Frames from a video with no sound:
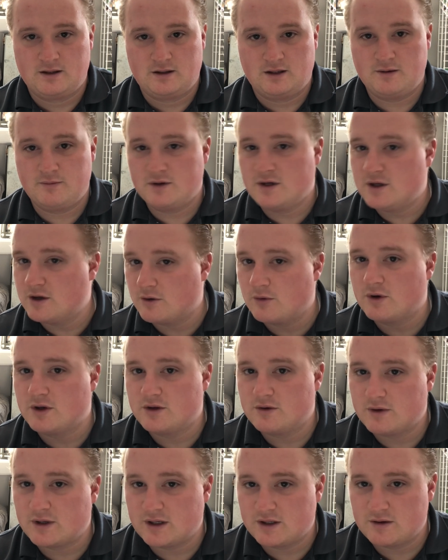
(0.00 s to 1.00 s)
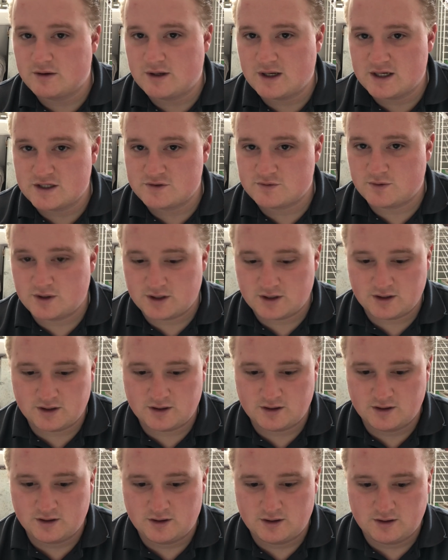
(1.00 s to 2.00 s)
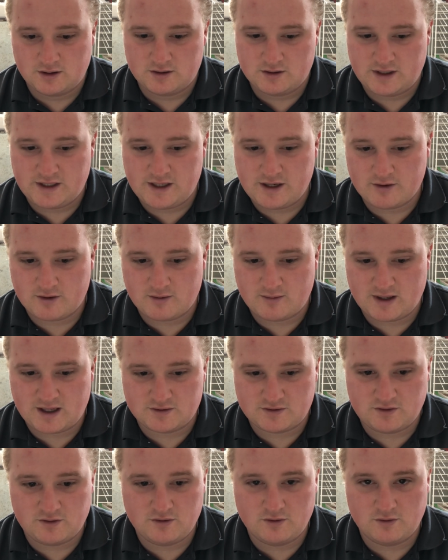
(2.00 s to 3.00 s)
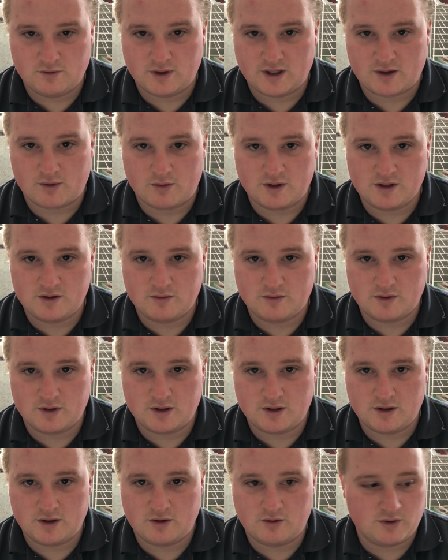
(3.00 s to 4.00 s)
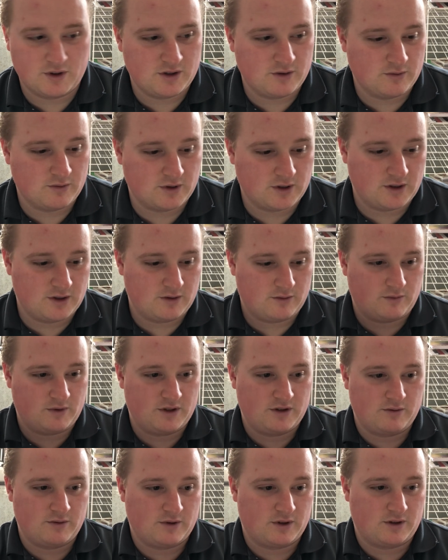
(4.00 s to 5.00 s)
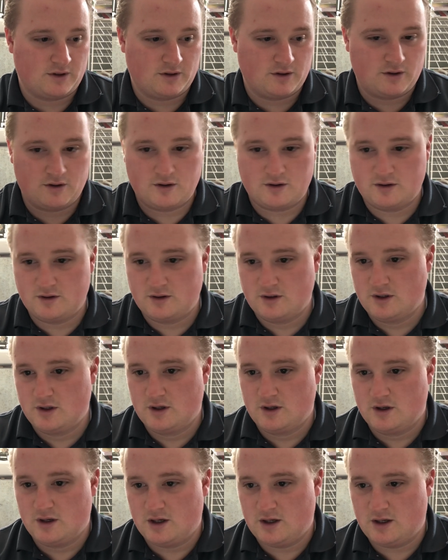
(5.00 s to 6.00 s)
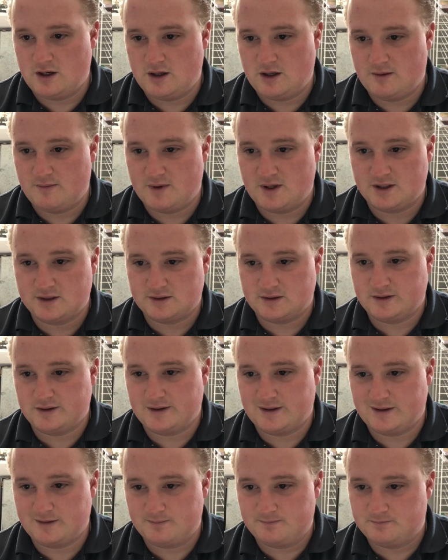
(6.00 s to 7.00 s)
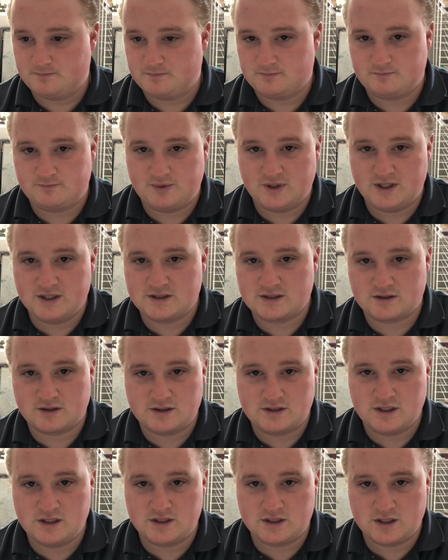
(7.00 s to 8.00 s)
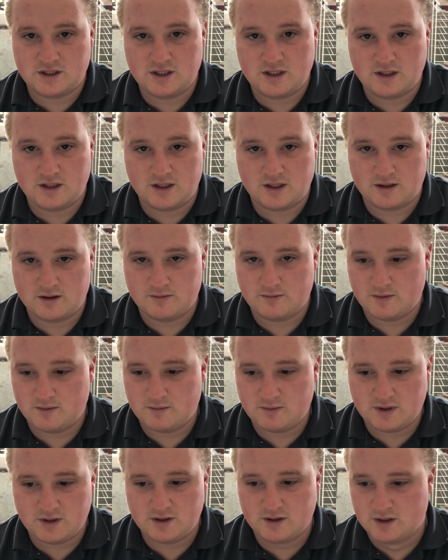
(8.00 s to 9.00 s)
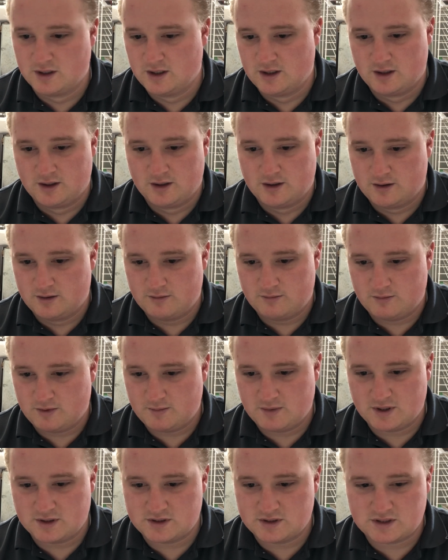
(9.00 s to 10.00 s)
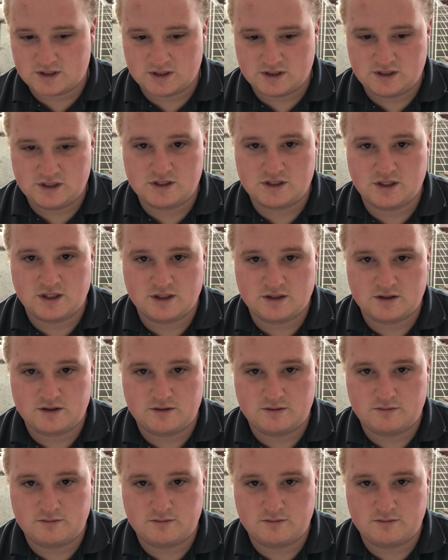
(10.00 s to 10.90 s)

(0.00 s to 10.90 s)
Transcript: Let me know what you guys want to hear about too. Like, what do you want to know? What do you want to learn? I'll basically teach you anything. I mean, I'm not just going to teach you how to